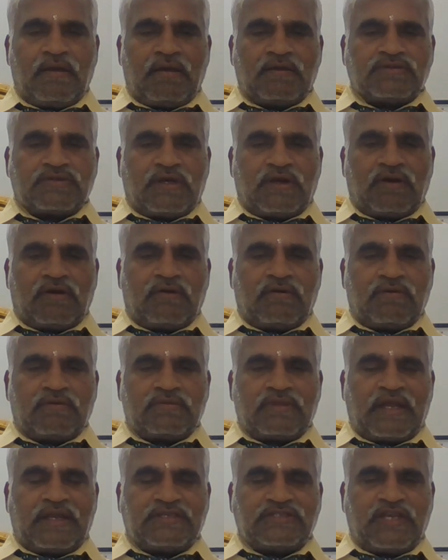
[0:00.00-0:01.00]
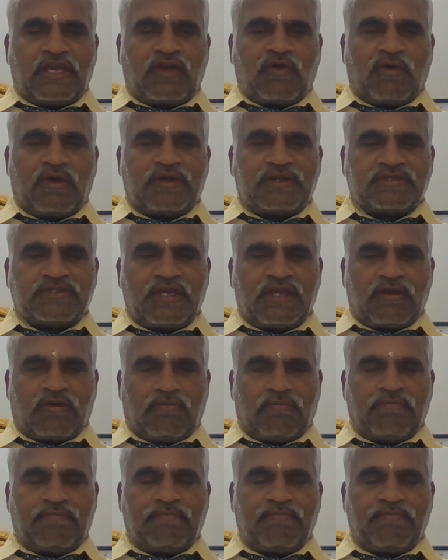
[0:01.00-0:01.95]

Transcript: so that is equal to 0,